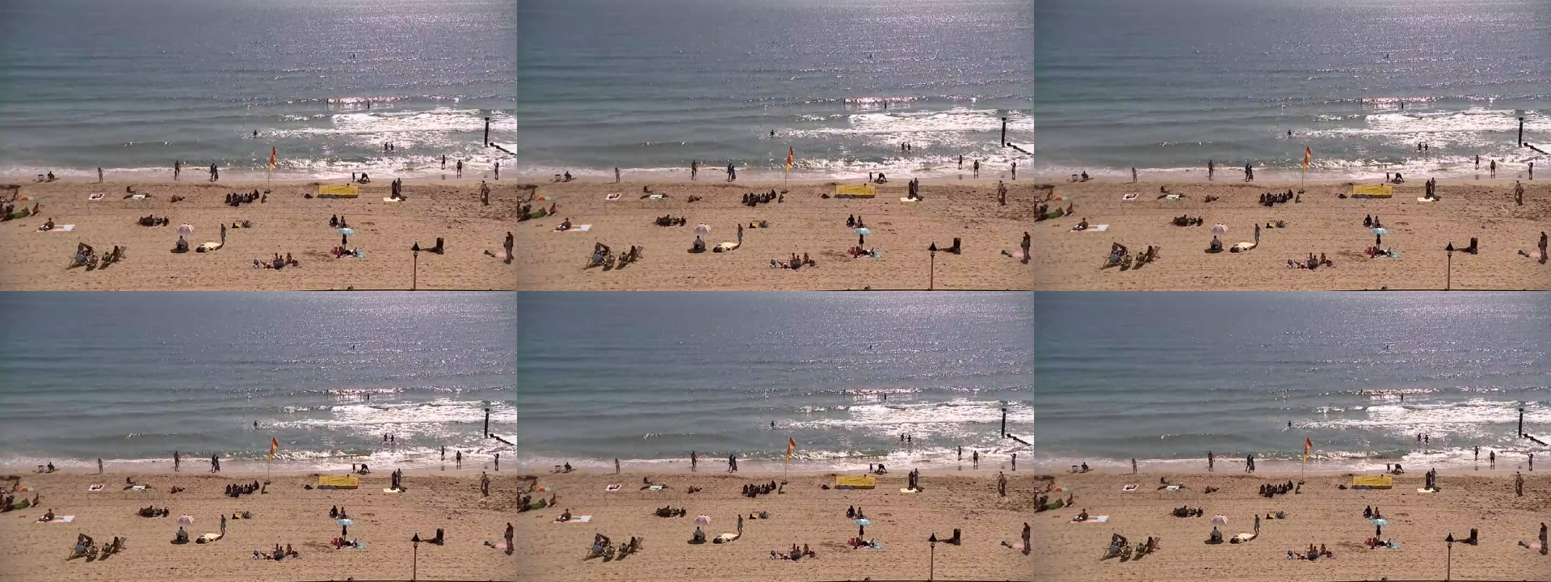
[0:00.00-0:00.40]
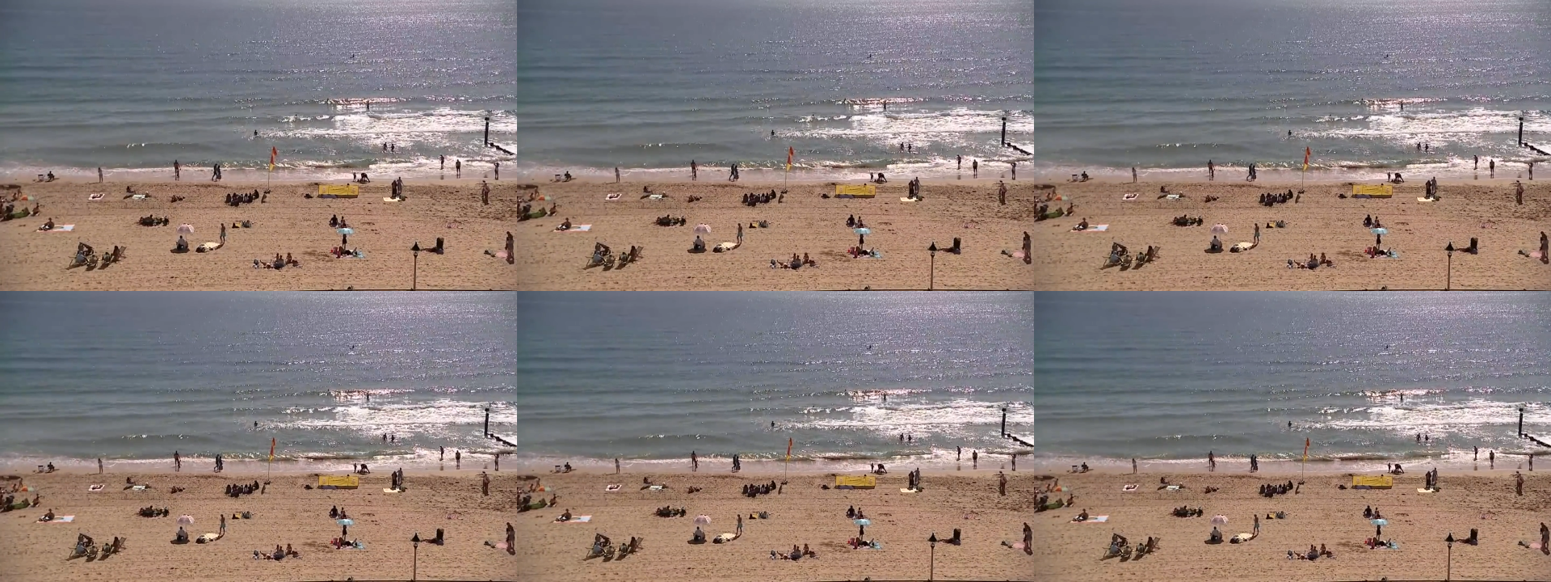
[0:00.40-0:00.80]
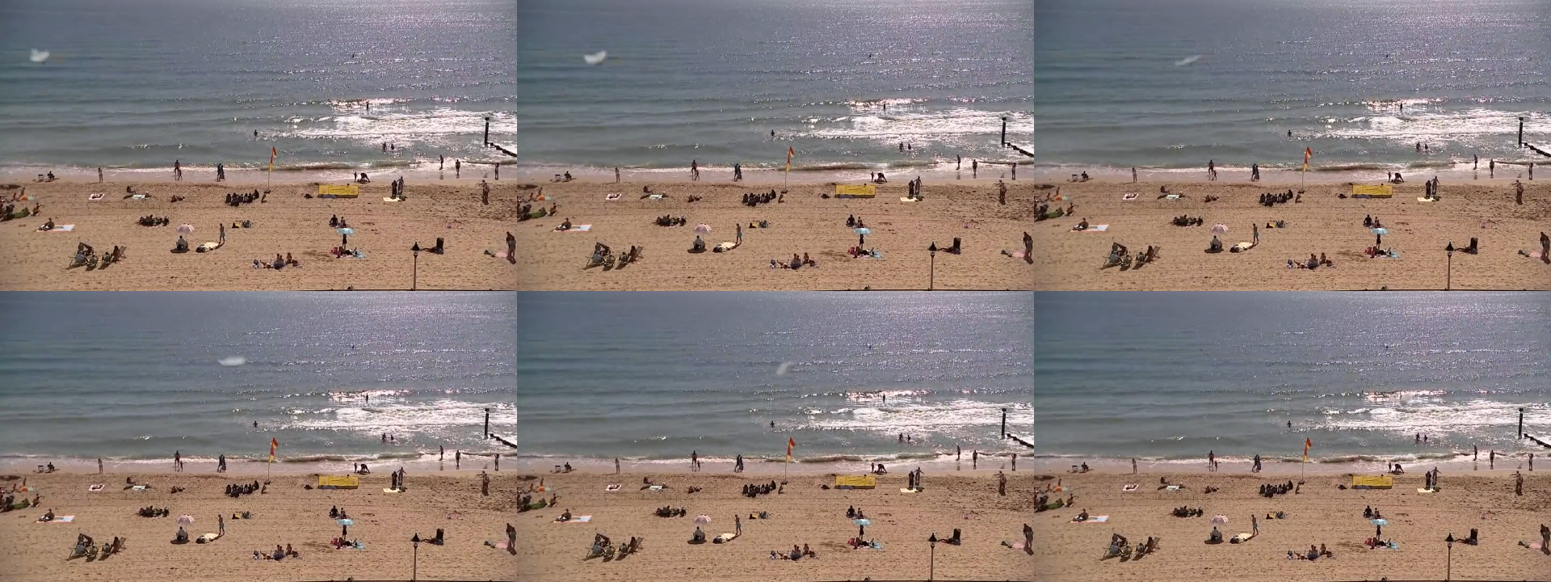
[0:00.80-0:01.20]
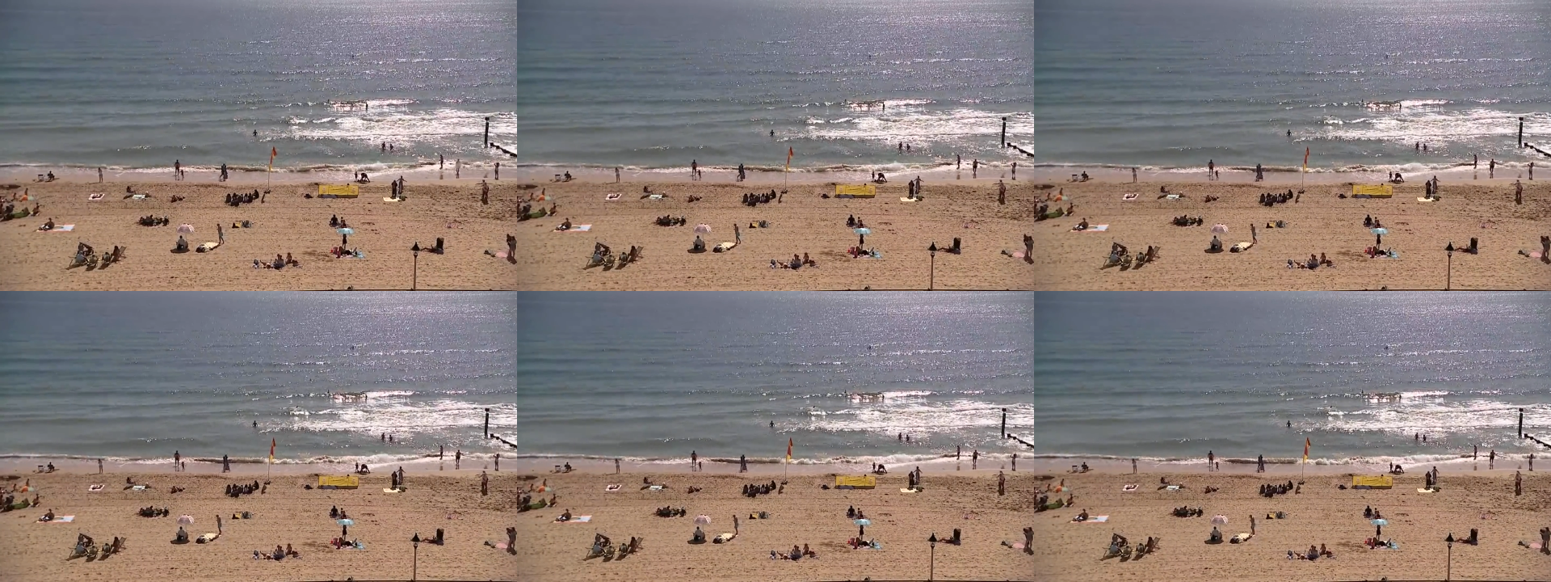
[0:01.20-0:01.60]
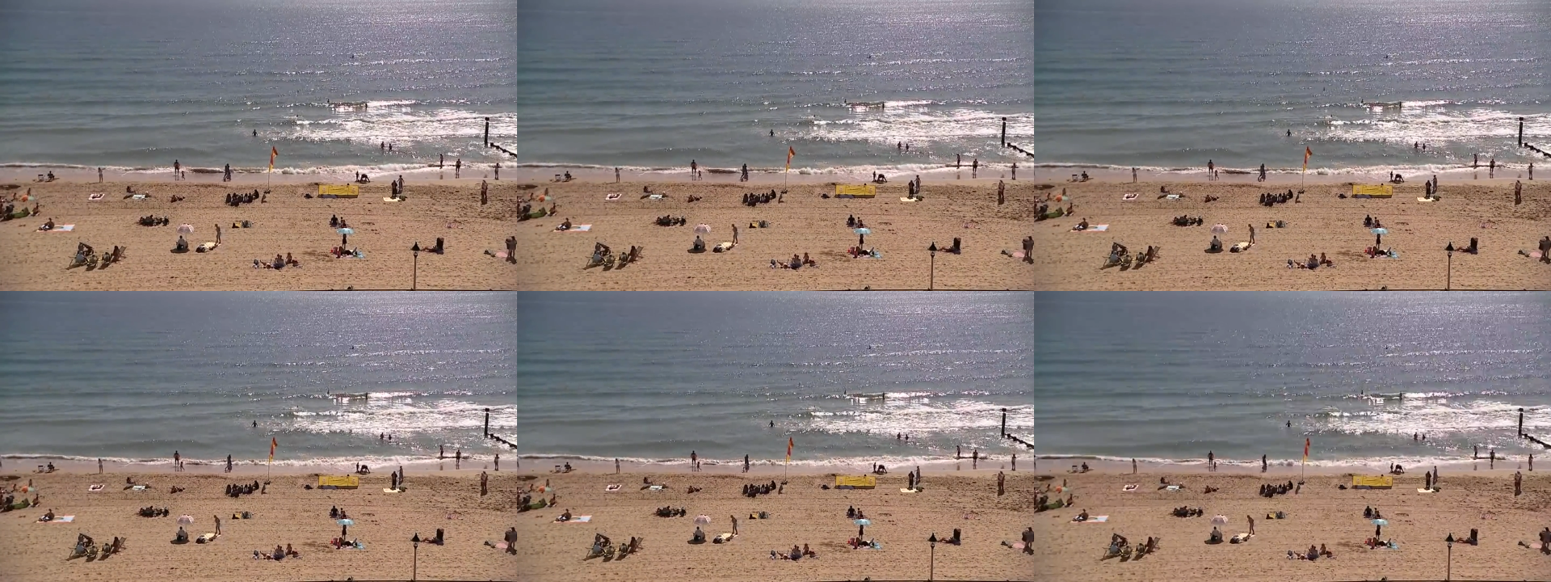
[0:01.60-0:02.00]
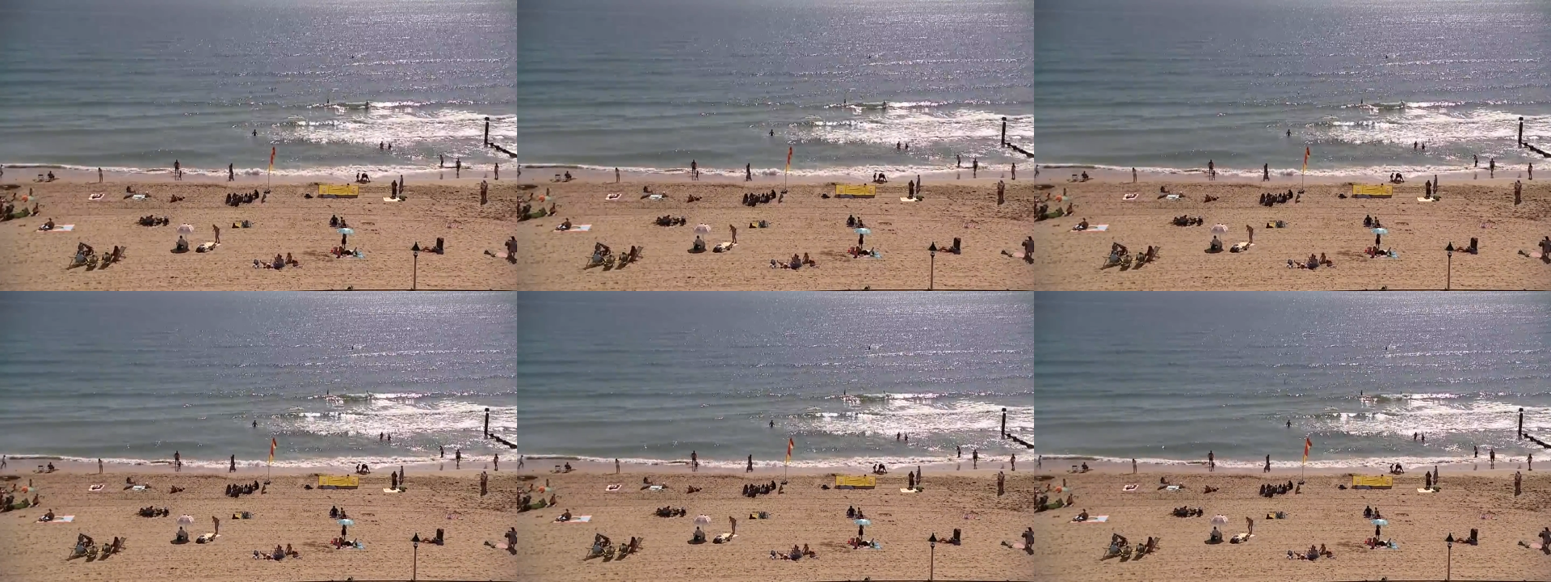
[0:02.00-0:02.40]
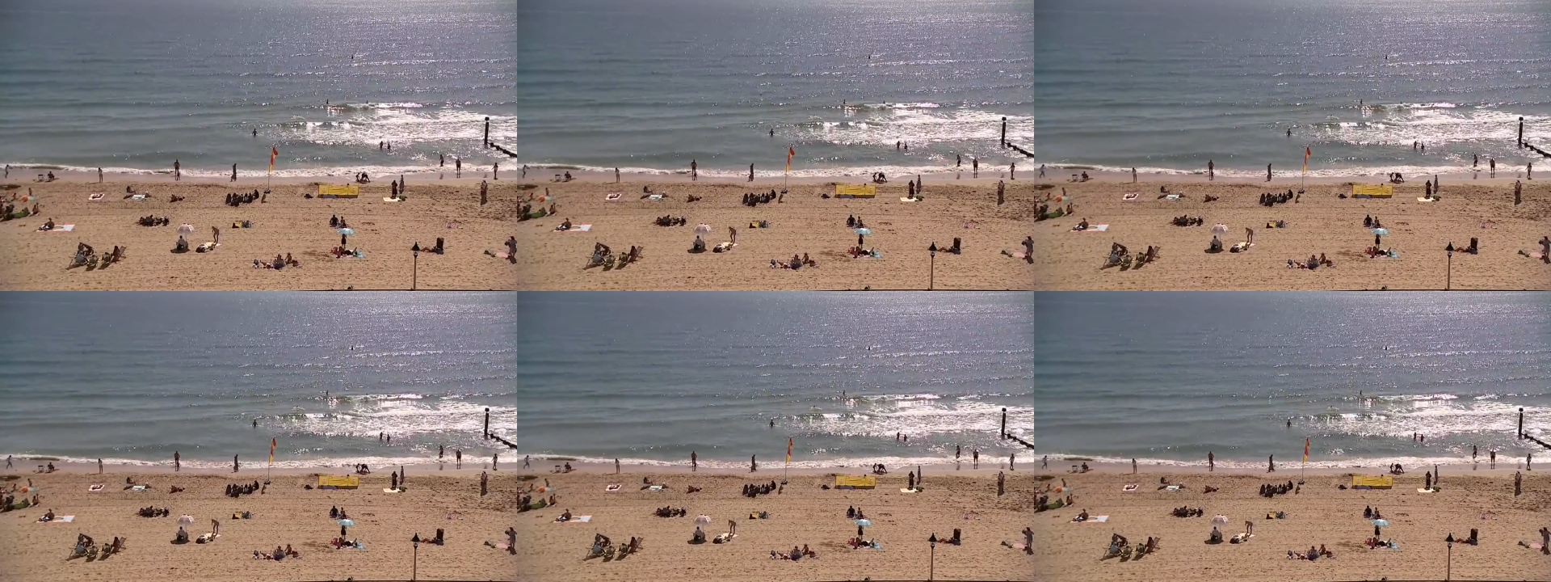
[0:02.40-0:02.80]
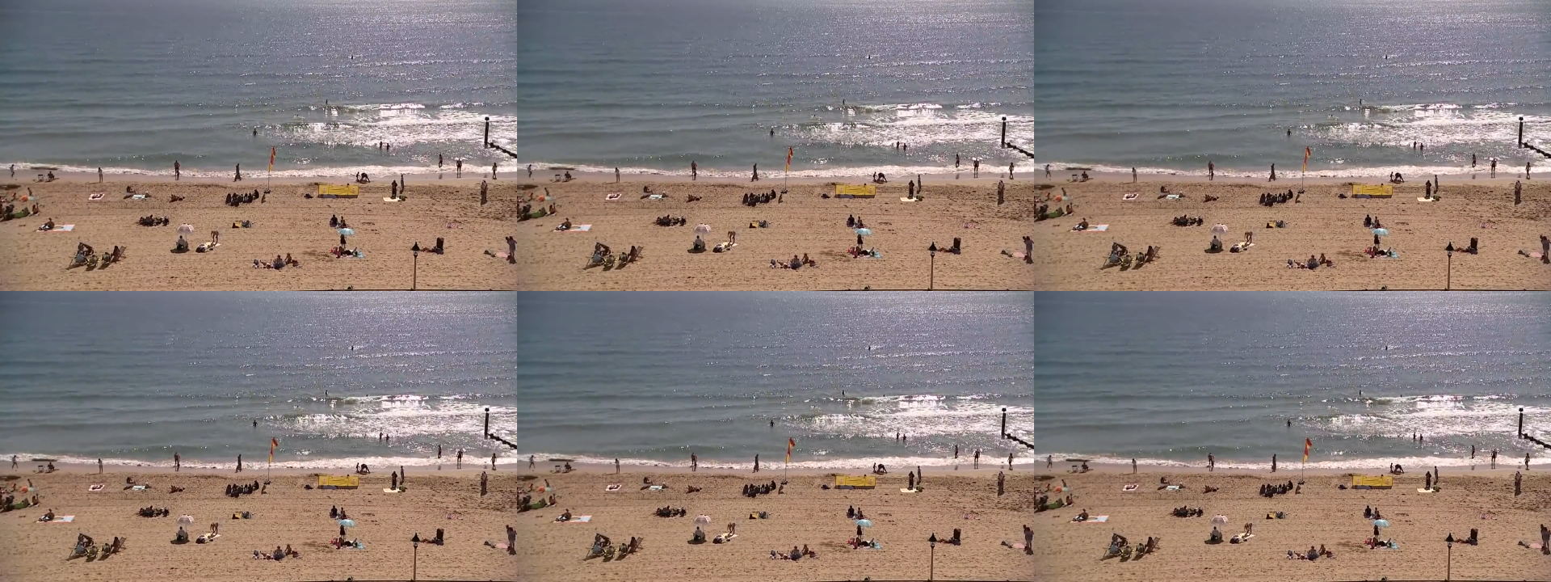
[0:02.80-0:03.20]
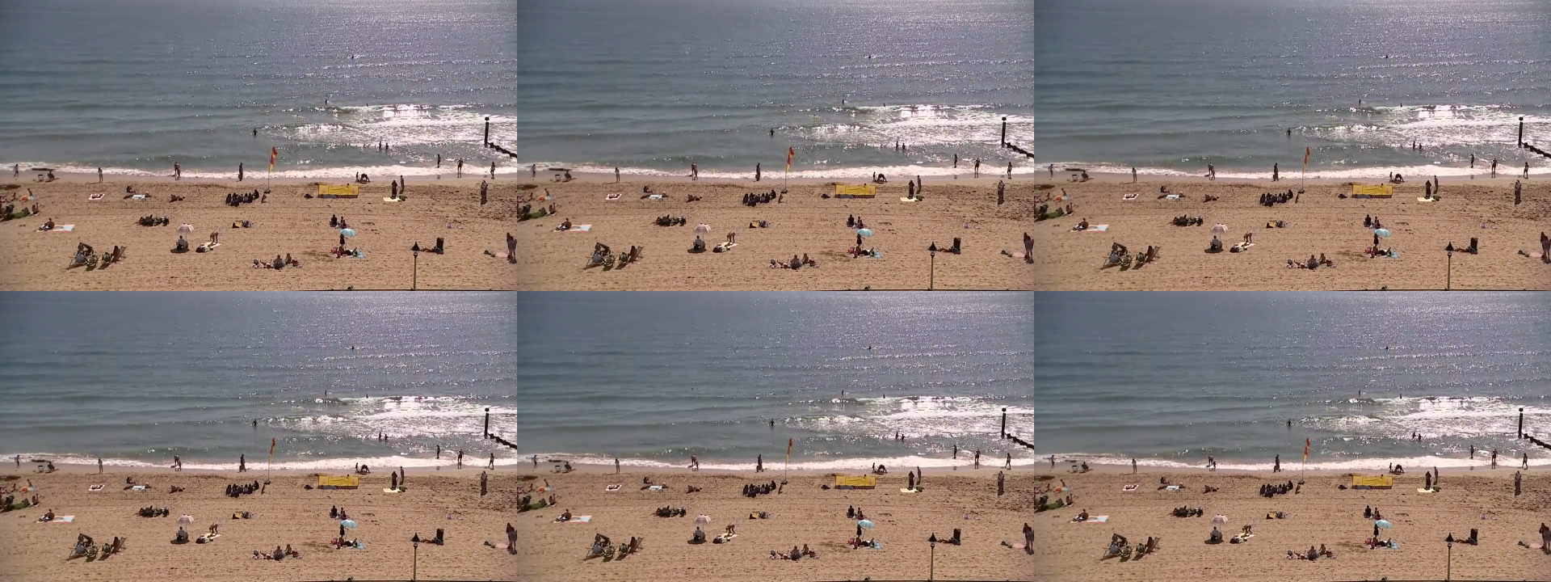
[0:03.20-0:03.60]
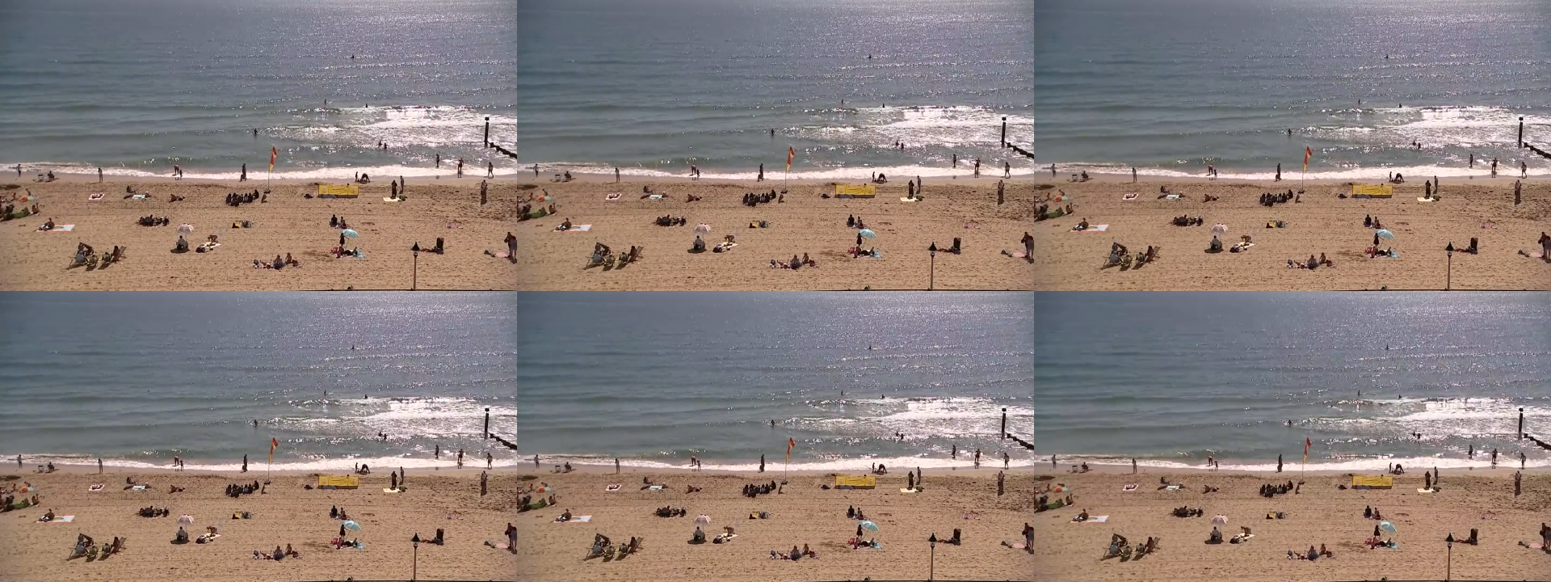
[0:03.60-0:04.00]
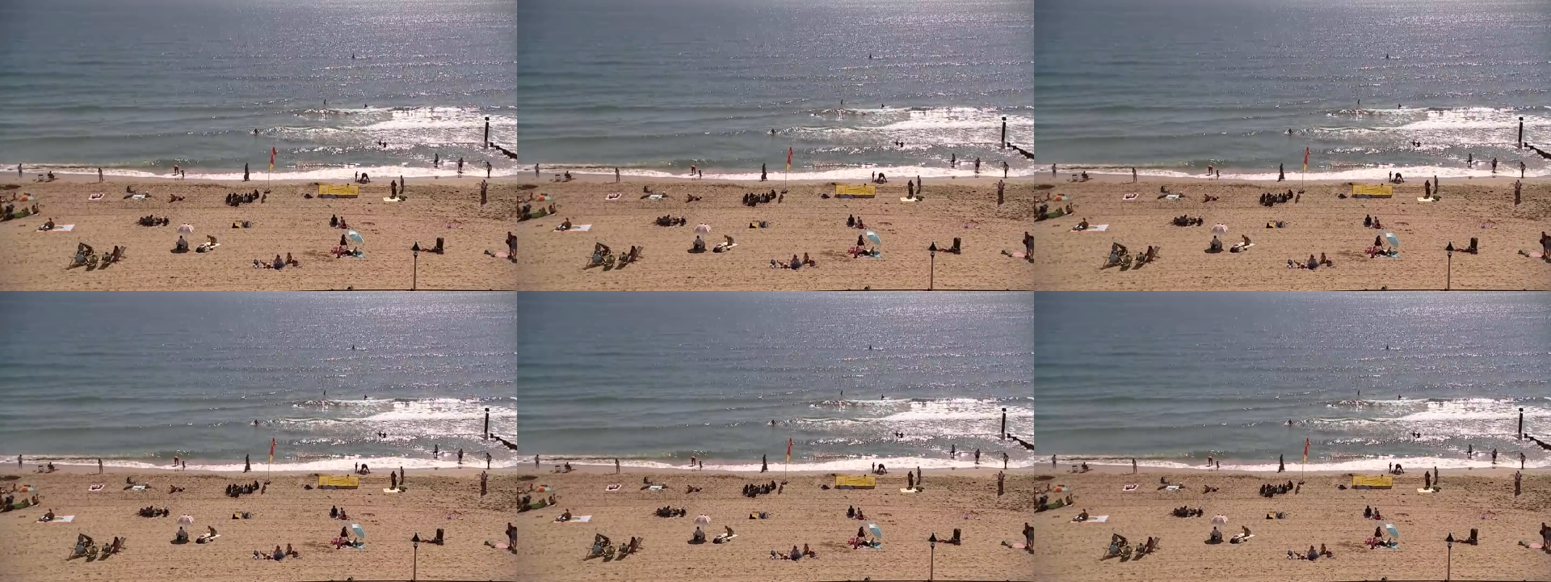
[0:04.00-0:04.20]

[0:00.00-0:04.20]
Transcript: Nobody's mouth can be seen.